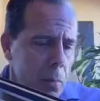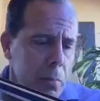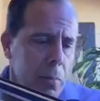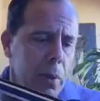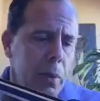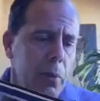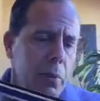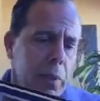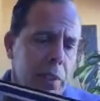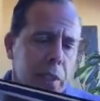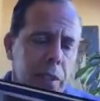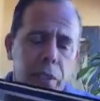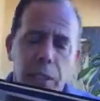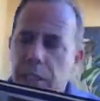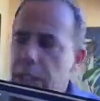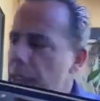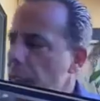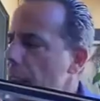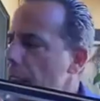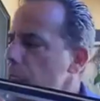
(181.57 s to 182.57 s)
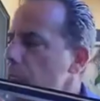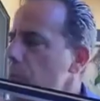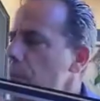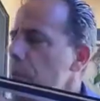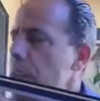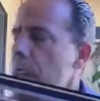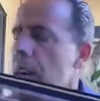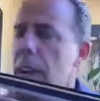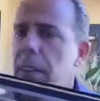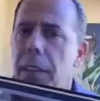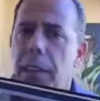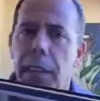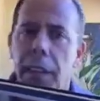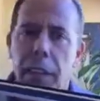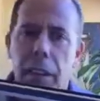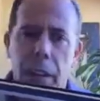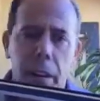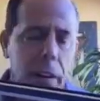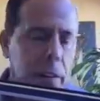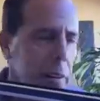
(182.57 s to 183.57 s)
But with this attachment on
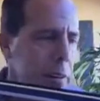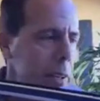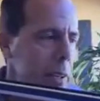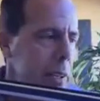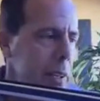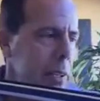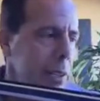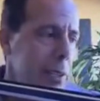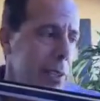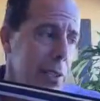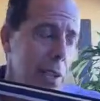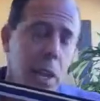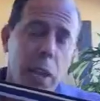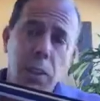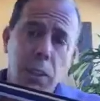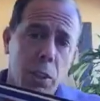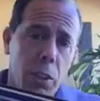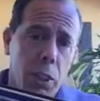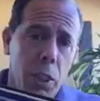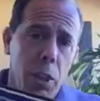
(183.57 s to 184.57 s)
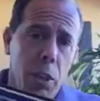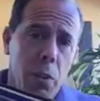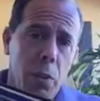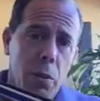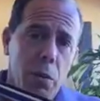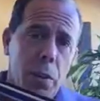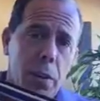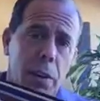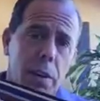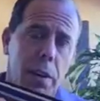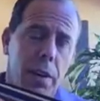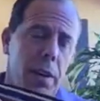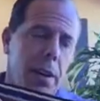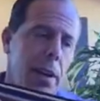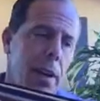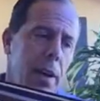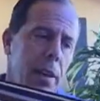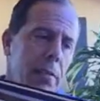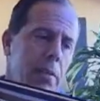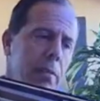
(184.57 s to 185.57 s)
here, it's not so.
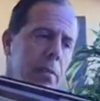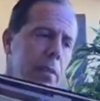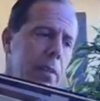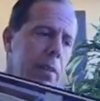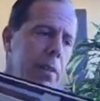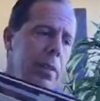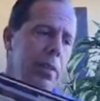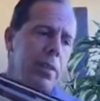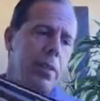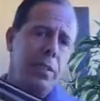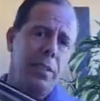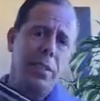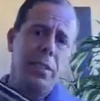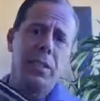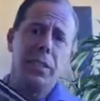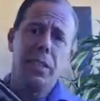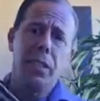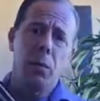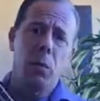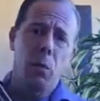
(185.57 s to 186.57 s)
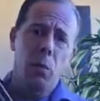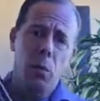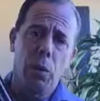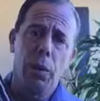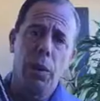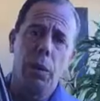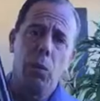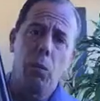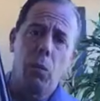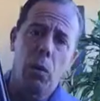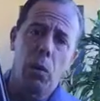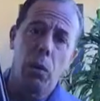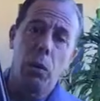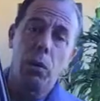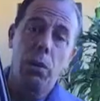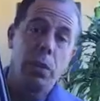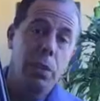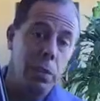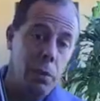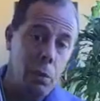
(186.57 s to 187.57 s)
This thing really
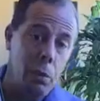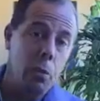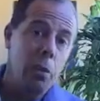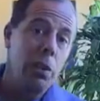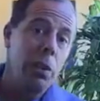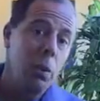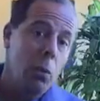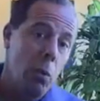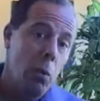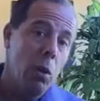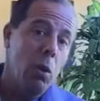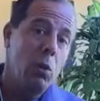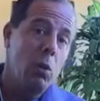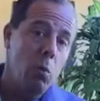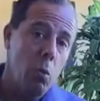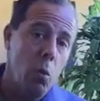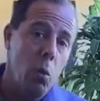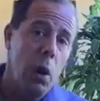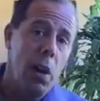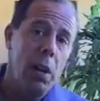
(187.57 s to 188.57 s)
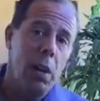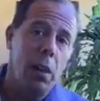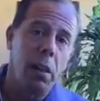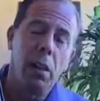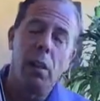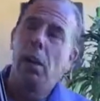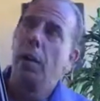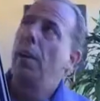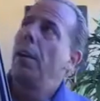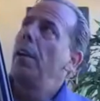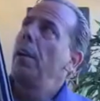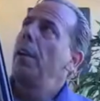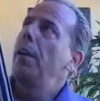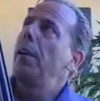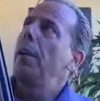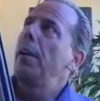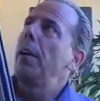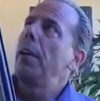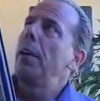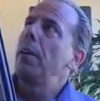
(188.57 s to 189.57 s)
works, and it really works well.
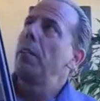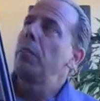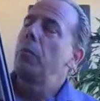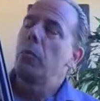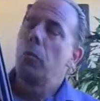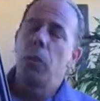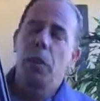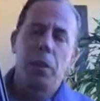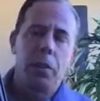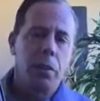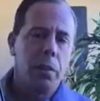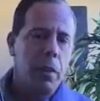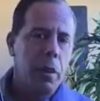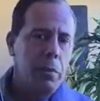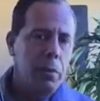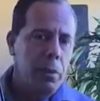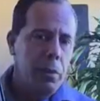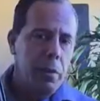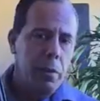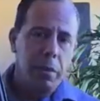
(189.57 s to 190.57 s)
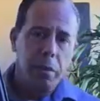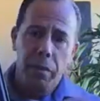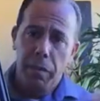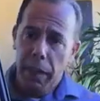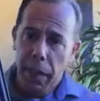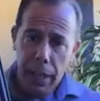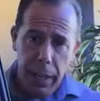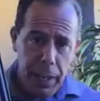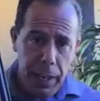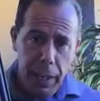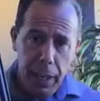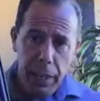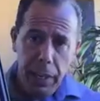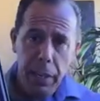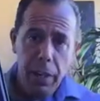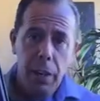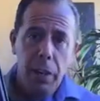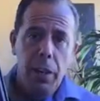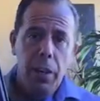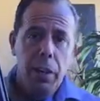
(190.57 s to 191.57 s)
Whether I'm doing
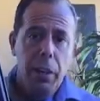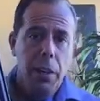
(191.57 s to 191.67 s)
fanning